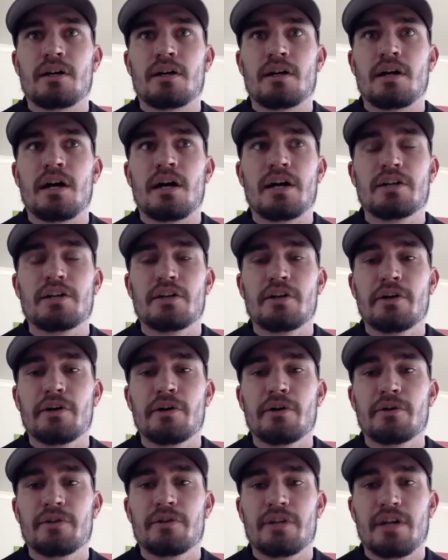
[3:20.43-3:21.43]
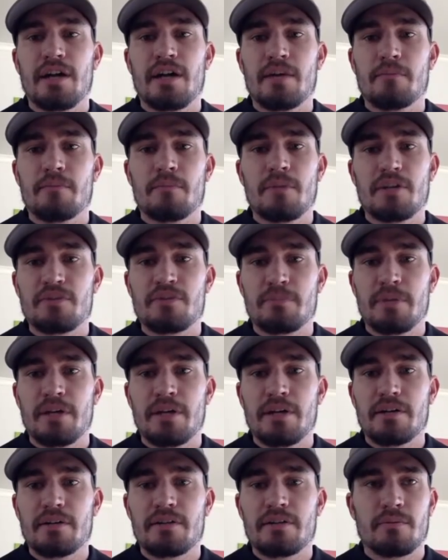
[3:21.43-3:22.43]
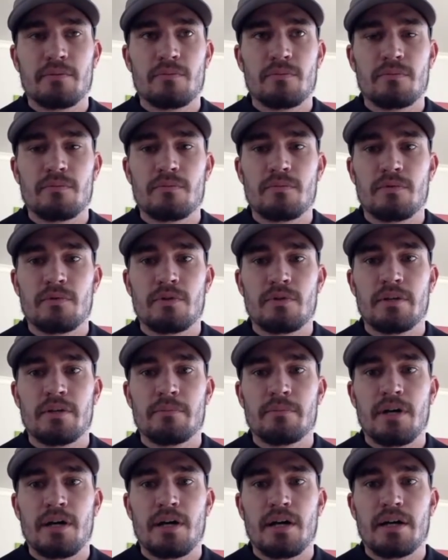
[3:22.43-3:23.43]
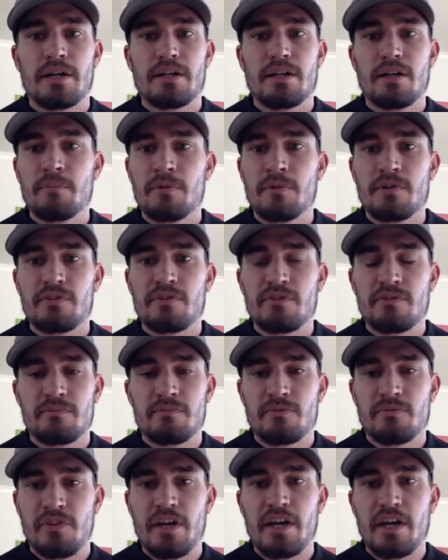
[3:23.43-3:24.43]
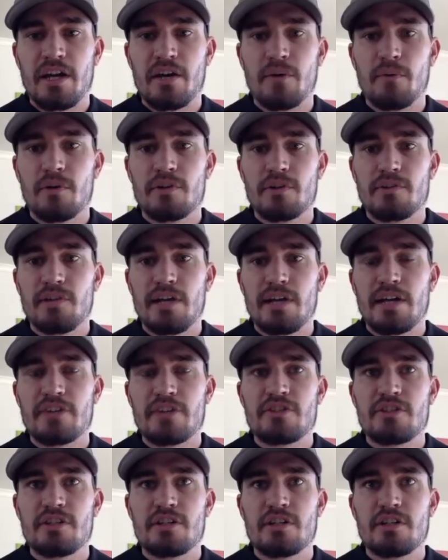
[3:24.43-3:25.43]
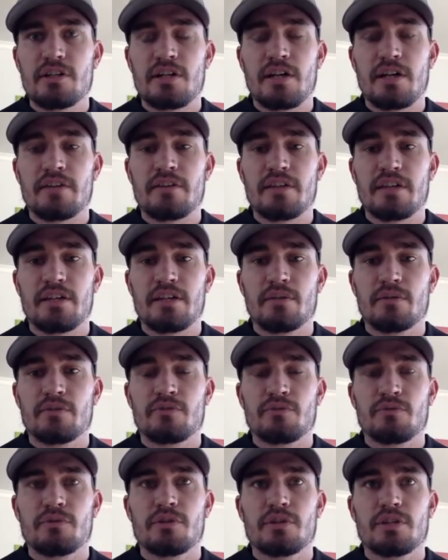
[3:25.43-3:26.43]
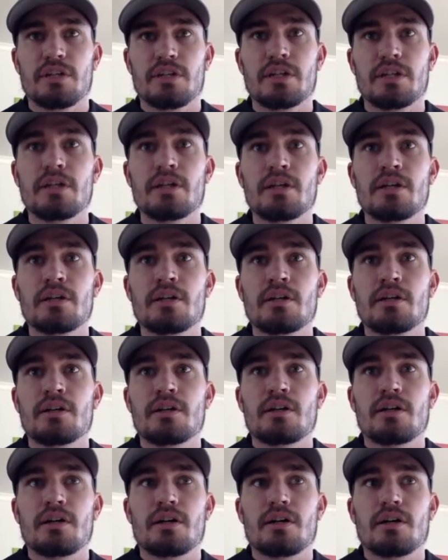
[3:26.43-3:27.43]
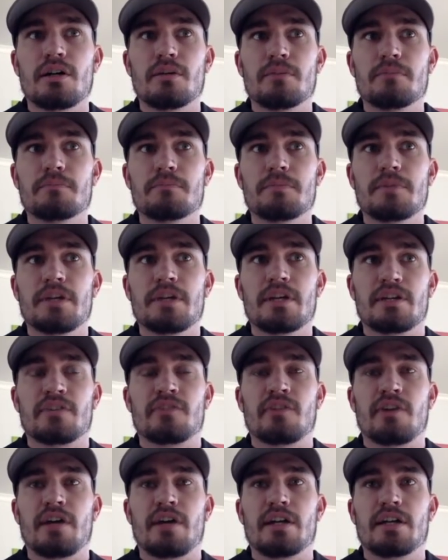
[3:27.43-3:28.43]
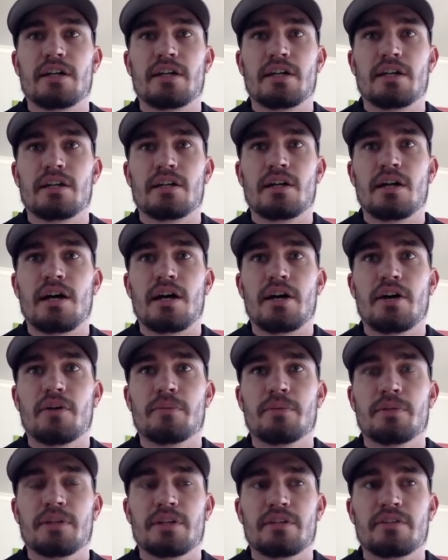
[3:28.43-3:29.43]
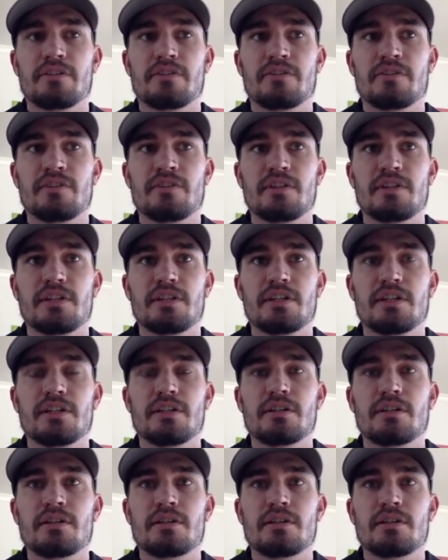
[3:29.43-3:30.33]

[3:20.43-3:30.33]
I know that I'm much better than my numbers say I was last year, and I think it was really exciting and eye-opening to see.